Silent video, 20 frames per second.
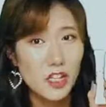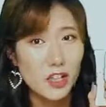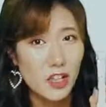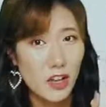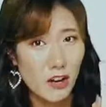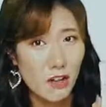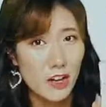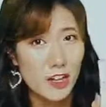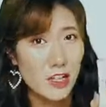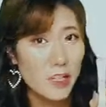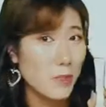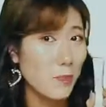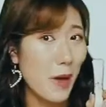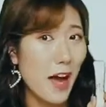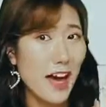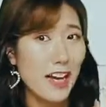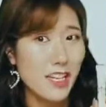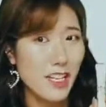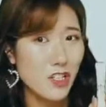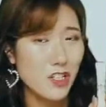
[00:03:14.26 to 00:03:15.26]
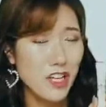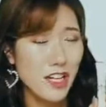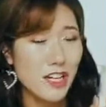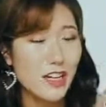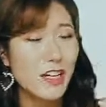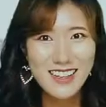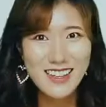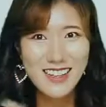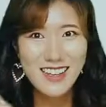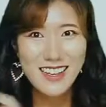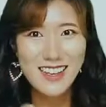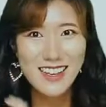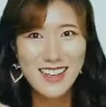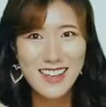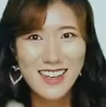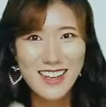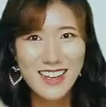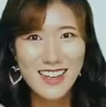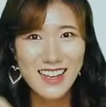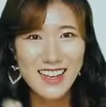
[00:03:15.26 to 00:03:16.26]
luxurious packaging.
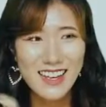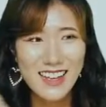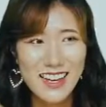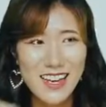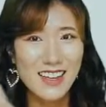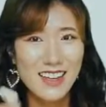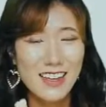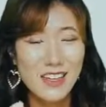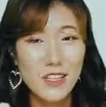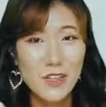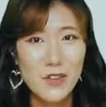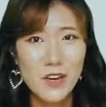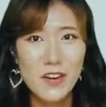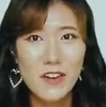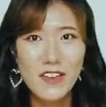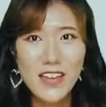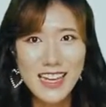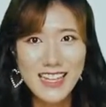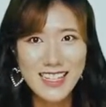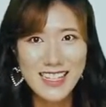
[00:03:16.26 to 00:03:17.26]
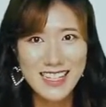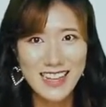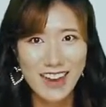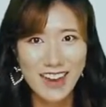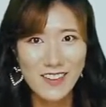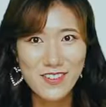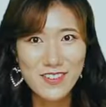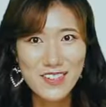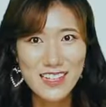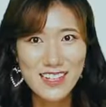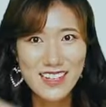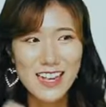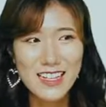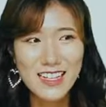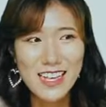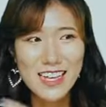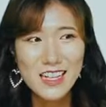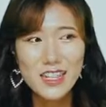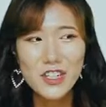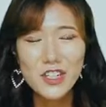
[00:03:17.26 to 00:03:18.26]
Do you hear that sound?
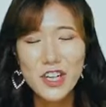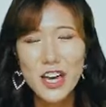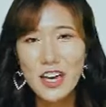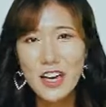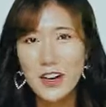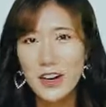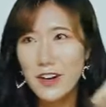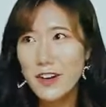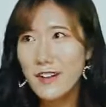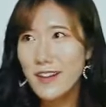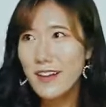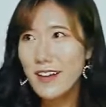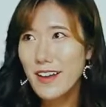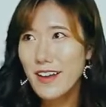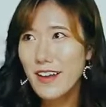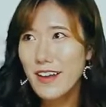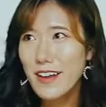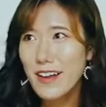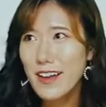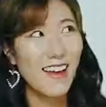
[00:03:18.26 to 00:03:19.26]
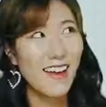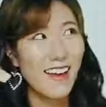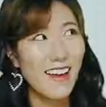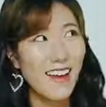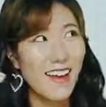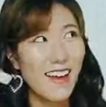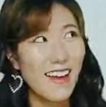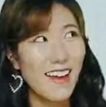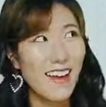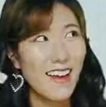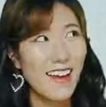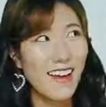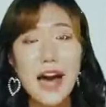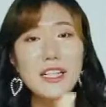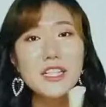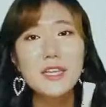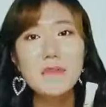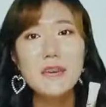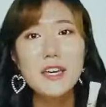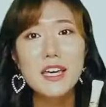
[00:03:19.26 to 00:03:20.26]
It's like a shaker.
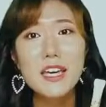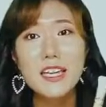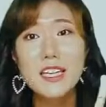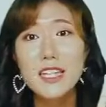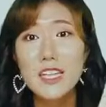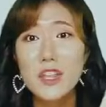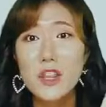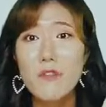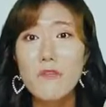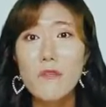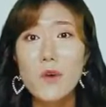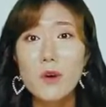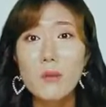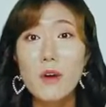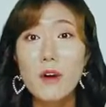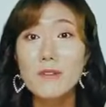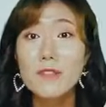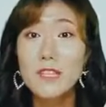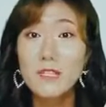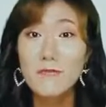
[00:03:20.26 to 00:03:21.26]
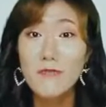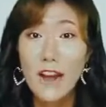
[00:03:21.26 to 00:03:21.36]
Atomy is in the form of